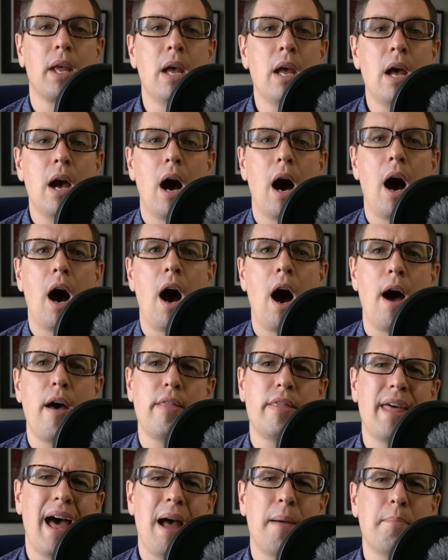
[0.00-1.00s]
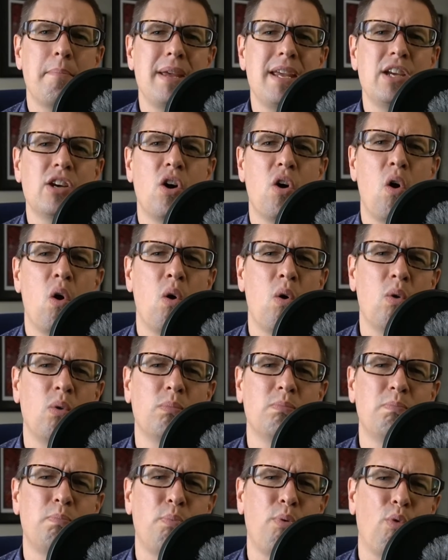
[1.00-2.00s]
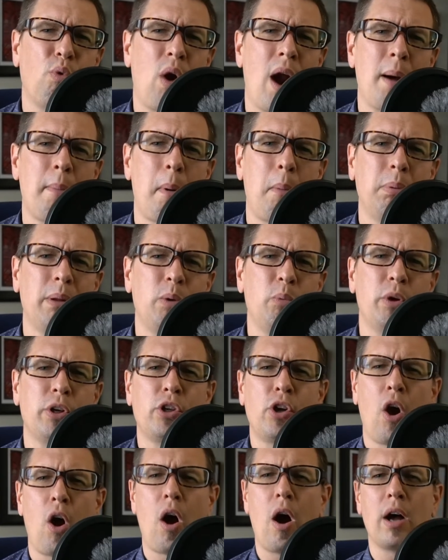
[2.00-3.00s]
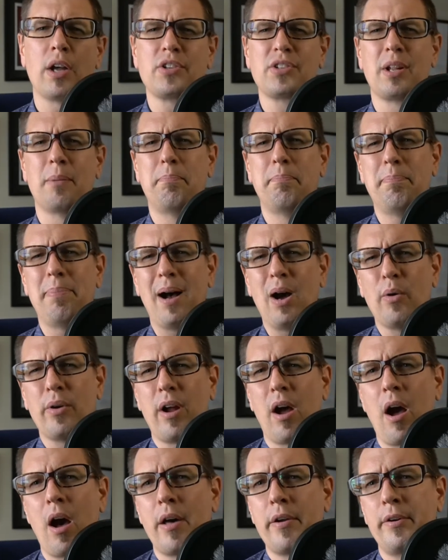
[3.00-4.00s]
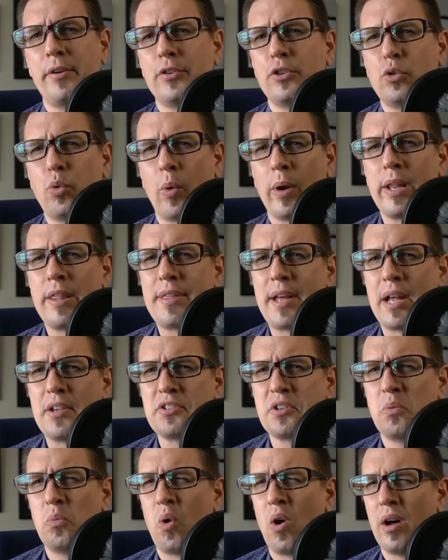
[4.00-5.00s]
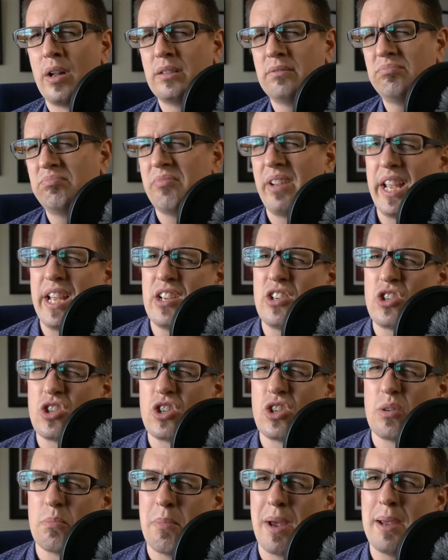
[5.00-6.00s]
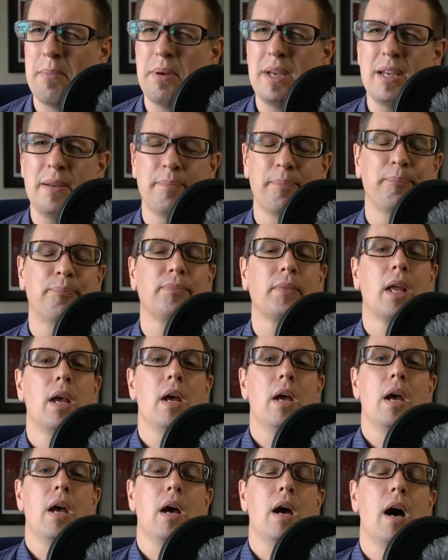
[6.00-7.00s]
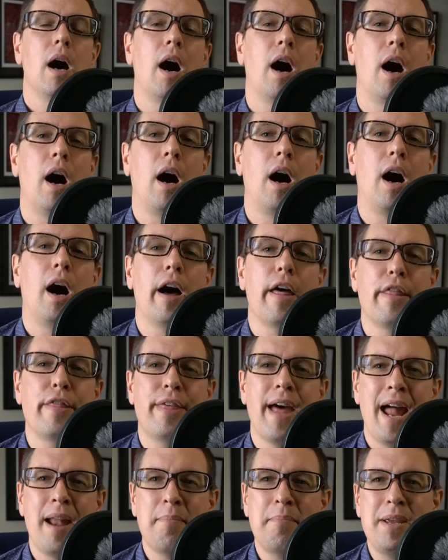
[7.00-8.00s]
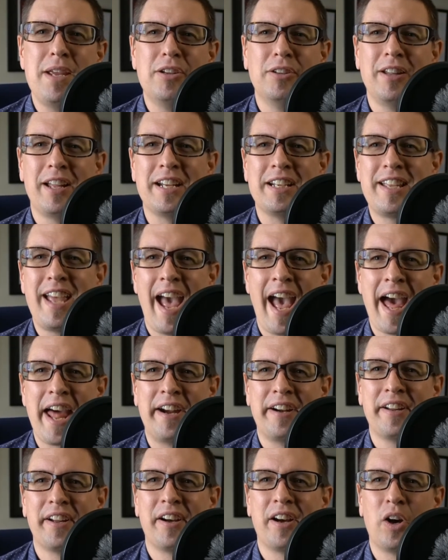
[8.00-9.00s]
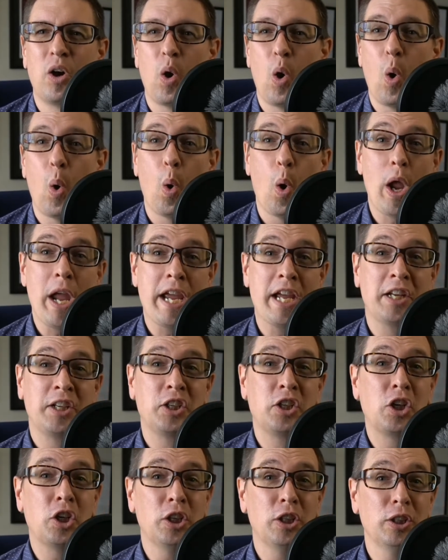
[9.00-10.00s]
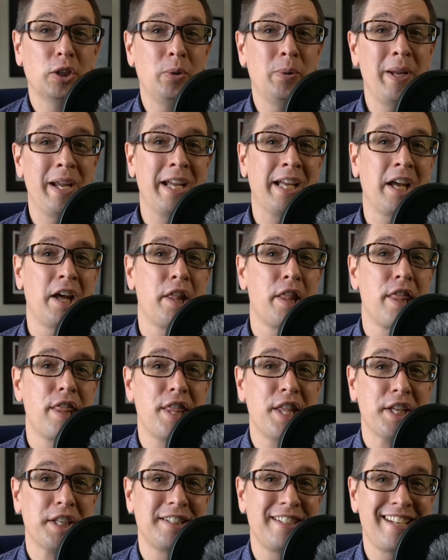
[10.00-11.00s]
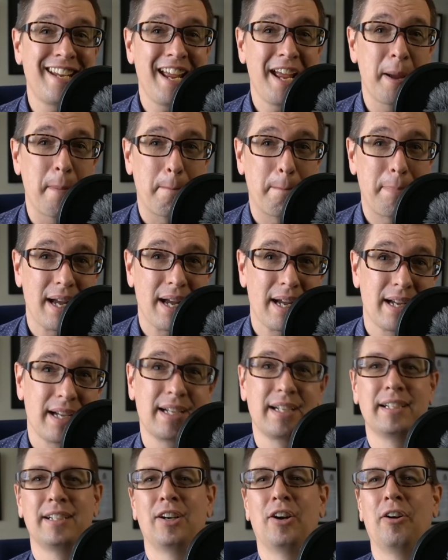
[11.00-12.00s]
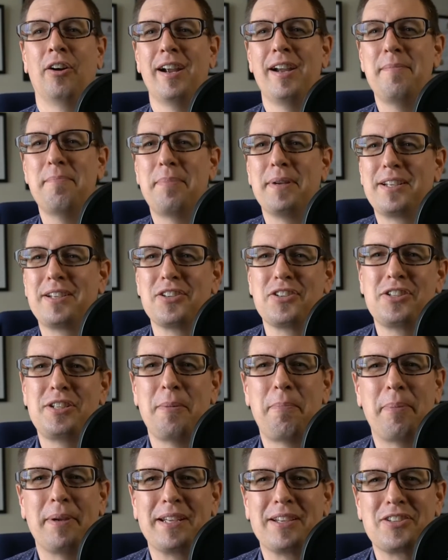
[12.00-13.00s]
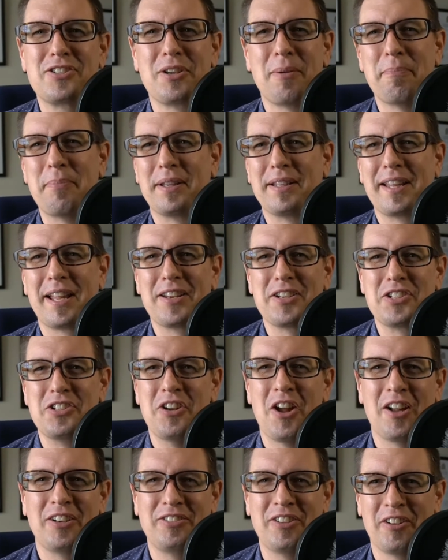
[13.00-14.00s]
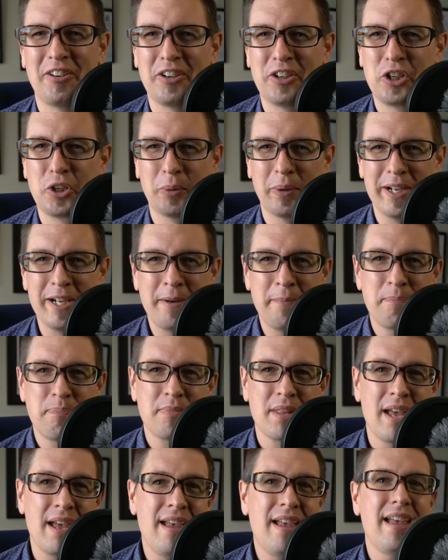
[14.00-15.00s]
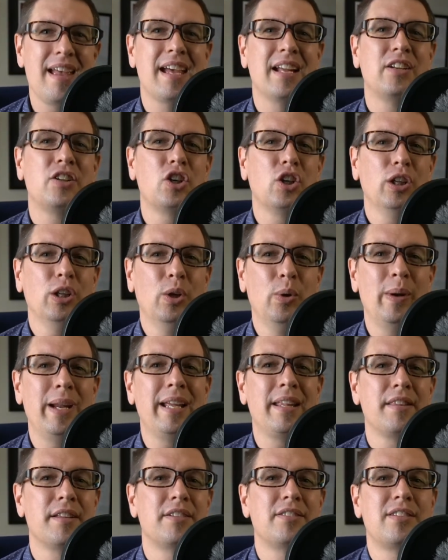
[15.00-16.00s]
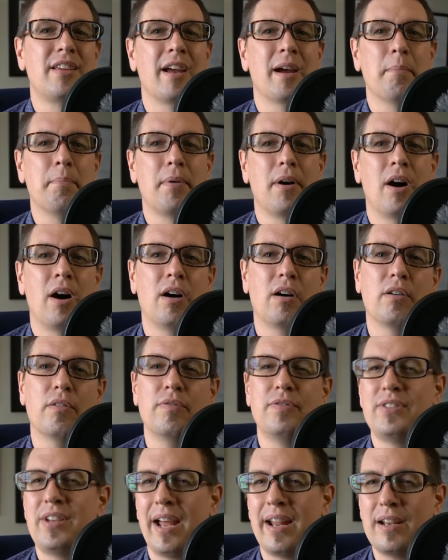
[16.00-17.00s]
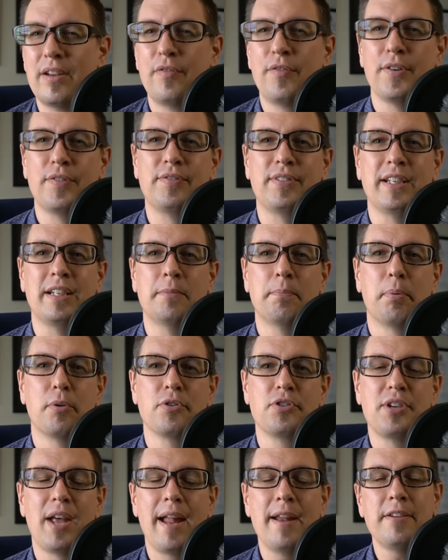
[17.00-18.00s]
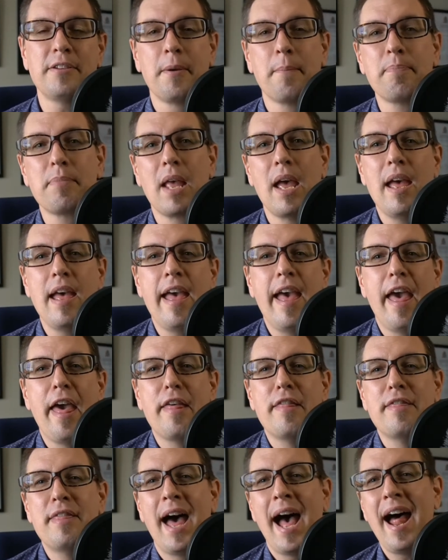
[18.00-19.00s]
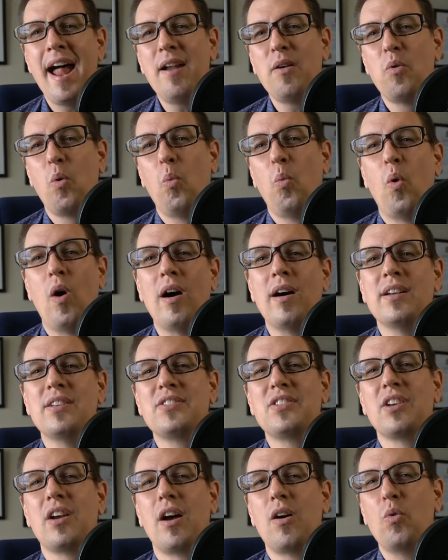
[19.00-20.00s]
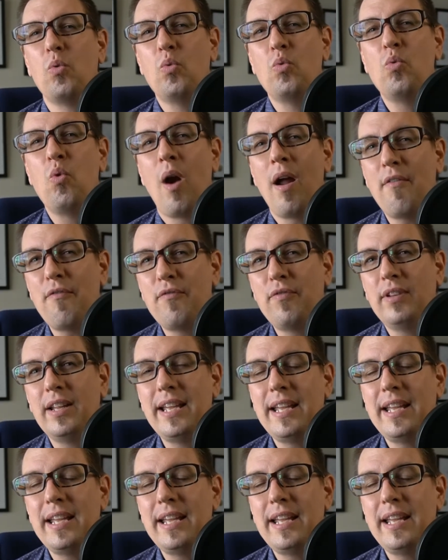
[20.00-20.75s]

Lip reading: That meal probably would cost about 120,000 won ish, maybe. That meal in Canada, including the tip, all right, because tipping is something that is not done in Korea, including the tip of 10 to 15%, that was roughly